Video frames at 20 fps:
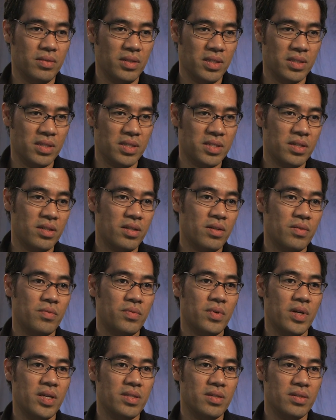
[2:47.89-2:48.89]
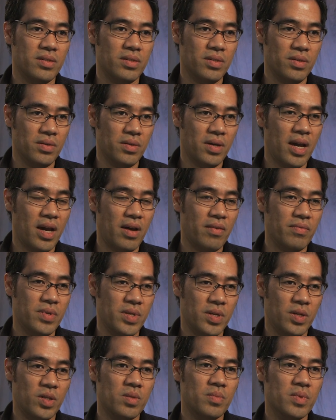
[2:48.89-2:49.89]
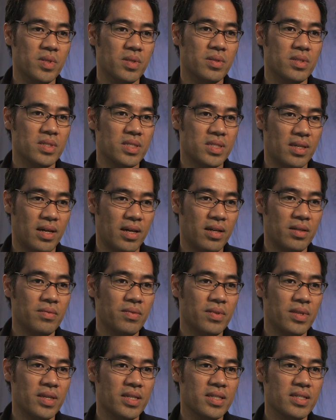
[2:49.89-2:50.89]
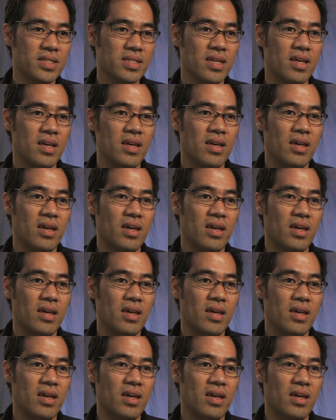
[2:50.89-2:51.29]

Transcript: in the city of Red Deer you have the urban side of things